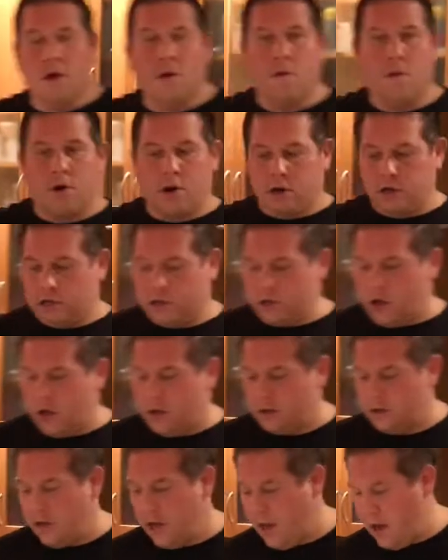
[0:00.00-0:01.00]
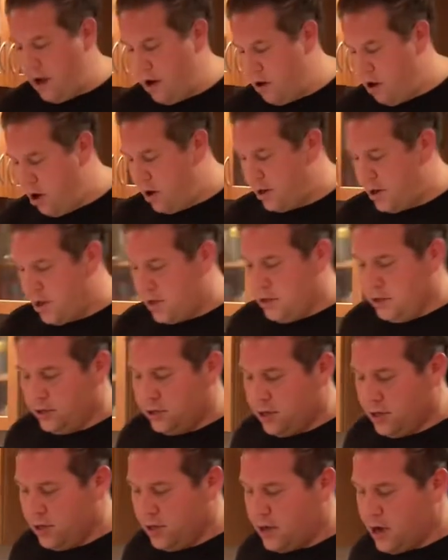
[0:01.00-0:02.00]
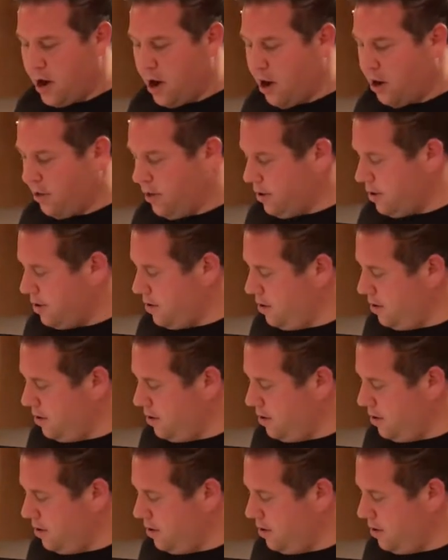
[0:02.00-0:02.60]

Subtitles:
We're gonna saute our onions and garlic.